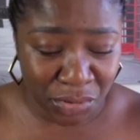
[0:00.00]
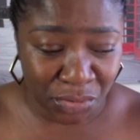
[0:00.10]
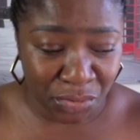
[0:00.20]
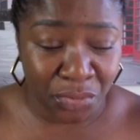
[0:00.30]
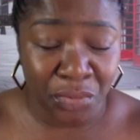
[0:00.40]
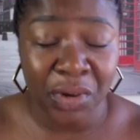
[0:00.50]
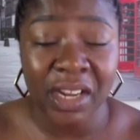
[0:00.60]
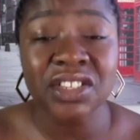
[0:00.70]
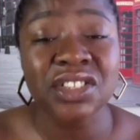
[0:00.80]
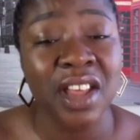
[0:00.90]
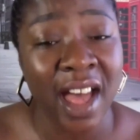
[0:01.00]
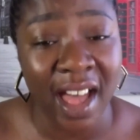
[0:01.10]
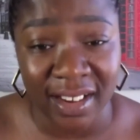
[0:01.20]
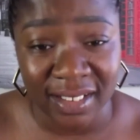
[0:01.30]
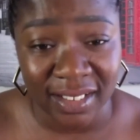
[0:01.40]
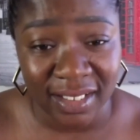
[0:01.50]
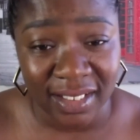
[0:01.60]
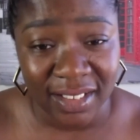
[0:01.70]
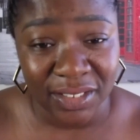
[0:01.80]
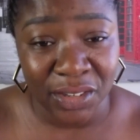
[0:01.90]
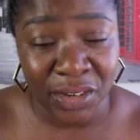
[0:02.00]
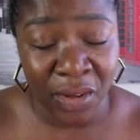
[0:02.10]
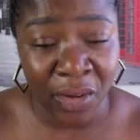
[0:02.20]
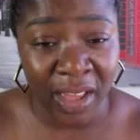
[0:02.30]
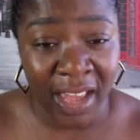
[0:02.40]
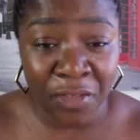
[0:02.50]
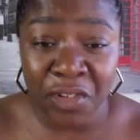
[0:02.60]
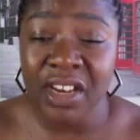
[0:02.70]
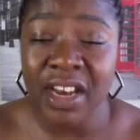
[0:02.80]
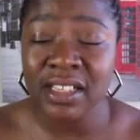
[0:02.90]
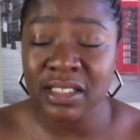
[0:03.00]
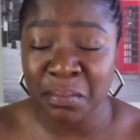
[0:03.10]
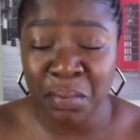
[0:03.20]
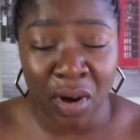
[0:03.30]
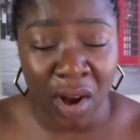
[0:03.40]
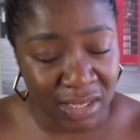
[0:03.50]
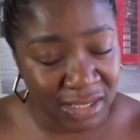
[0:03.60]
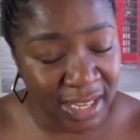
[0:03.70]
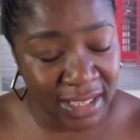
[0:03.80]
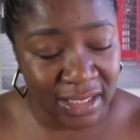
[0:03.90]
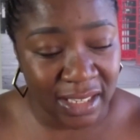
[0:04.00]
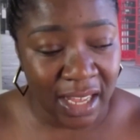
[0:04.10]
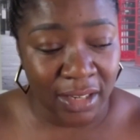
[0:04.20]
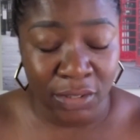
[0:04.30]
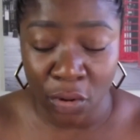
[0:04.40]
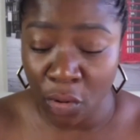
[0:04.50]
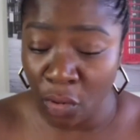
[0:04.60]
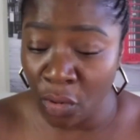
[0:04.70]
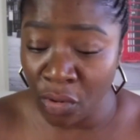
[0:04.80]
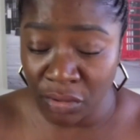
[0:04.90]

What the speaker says: to reach that. Every day is a process. The whole